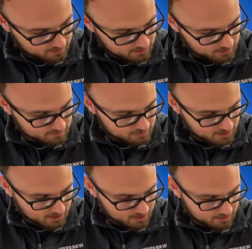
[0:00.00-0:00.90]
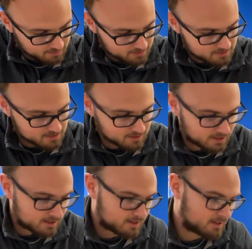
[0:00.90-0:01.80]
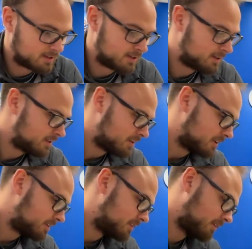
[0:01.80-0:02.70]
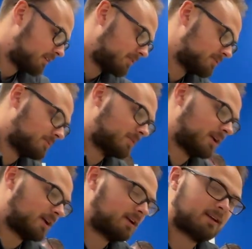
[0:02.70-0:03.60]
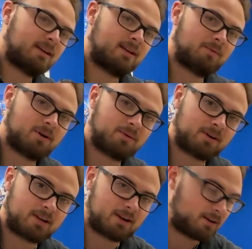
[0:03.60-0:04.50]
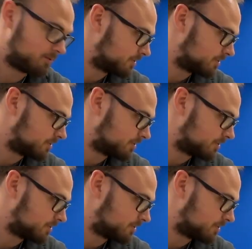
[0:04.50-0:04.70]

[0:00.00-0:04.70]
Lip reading: even that out so that tear goes away. And while we're here, we